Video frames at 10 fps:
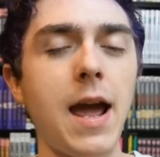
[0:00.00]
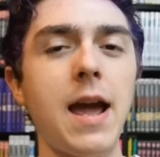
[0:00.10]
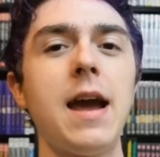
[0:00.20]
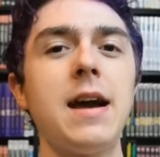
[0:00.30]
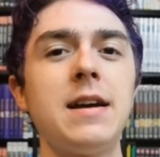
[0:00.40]

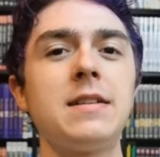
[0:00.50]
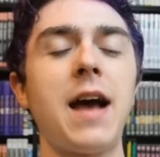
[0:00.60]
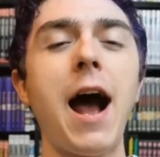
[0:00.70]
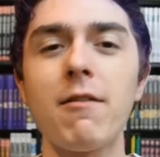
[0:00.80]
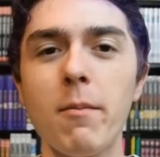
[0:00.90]
And
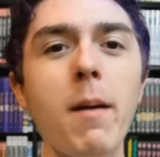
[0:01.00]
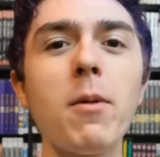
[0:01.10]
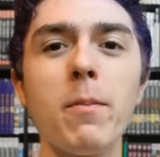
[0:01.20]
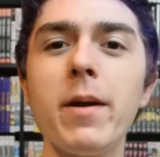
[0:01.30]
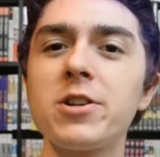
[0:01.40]
I
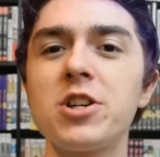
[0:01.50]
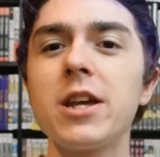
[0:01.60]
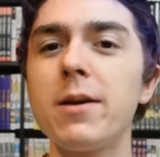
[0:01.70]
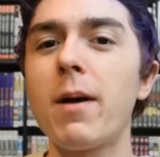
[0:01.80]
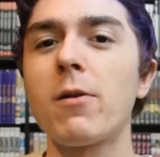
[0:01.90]
remember
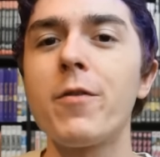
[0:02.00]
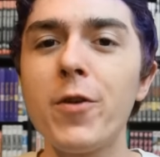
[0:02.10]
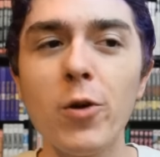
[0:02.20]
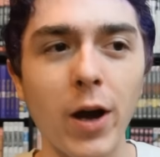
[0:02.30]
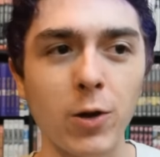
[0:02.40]
mentioning in my
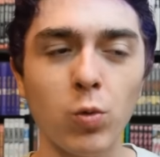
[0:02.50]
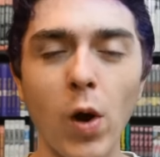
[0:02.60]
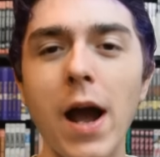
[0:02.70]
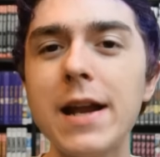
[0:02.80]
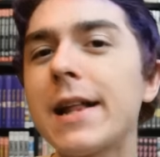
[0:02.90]
review, like
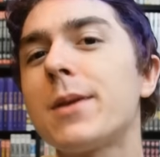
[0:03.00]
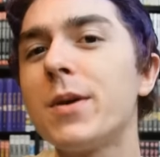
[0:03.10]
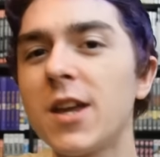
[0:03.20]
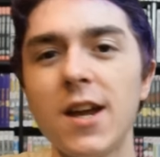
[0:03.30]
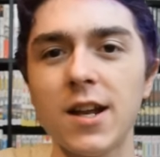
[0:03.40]
right at the
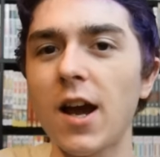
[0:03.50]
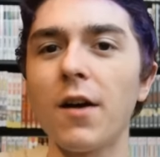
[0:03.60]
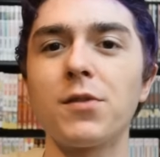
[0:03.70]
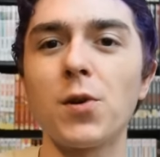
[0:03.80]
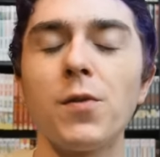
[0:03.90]
beginning
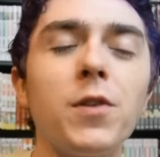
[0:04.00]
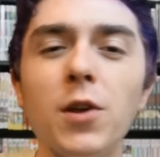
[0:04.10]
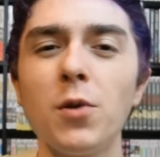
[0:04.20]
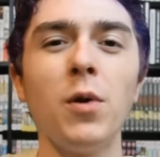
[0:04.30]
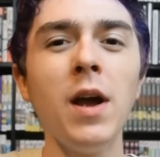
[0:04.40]
of the
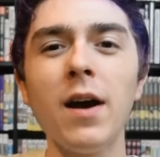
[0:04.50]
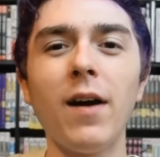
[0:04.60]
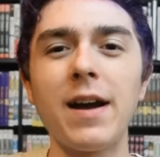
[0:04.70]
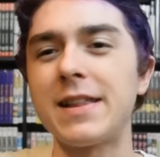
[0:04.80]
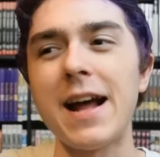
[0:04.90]
review,
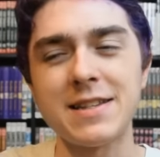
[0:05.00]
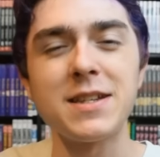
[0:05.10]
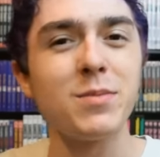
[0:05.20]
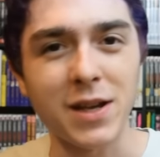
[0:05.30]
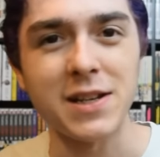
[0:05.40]
like that
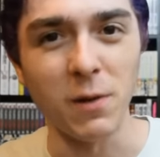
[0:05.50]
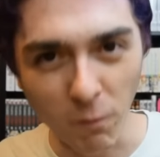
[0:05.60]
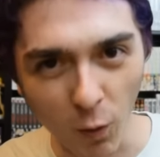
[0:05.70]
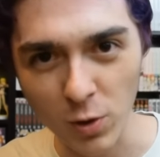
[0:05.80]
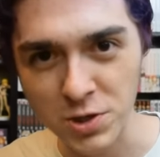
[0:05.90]
seems like some
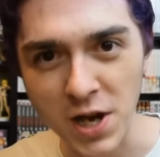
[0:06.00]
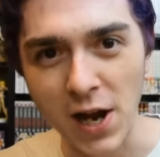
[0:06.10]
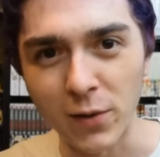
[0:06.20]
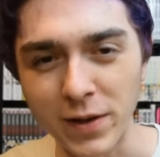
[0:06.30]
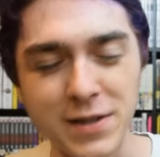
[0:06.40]

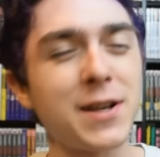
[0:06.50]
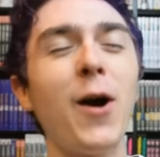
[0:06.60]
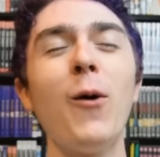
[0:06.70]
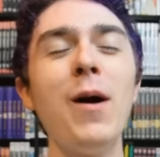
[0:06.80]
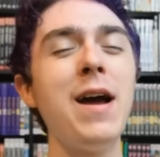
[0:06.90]
foreshadowing.
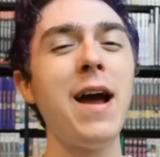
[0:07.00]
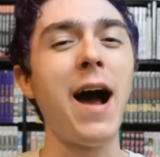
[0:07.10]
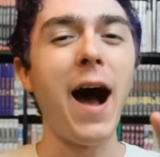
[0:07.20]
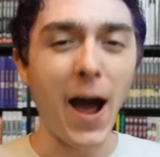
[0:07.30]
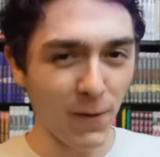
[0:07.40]
So
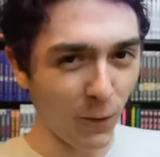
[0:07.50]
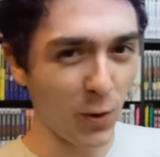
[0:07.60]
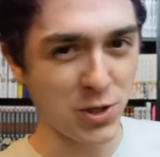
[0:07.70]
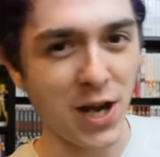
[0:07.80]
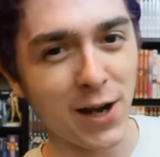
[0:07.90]
I
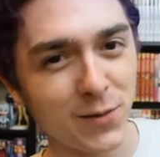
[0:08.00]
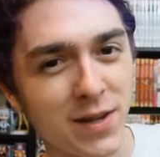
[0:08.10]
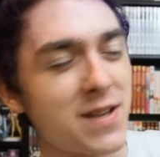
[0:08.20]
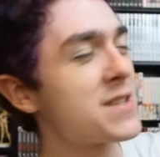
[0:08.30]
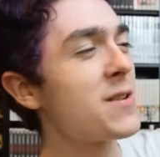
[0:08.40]
foreshadowed
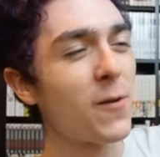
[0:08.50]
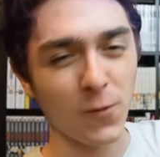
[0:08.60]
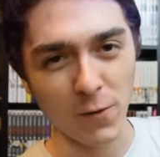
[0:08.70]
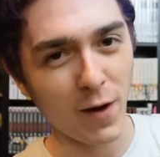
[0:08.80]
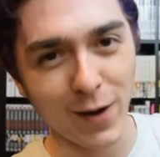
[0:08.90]
this
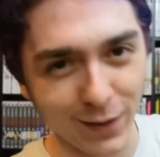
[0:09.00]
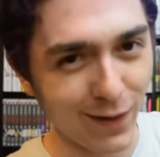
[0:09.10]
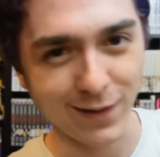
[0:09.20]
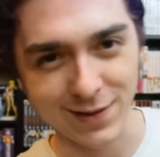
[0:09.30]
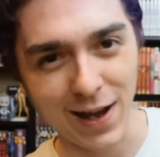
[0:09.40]
for a very
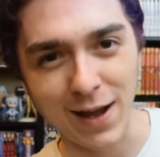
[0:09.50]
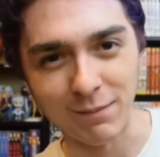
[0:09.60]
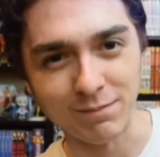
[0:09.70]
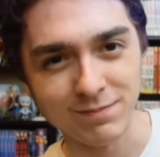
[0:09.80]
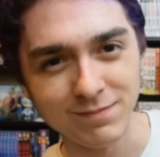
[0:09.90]
long time.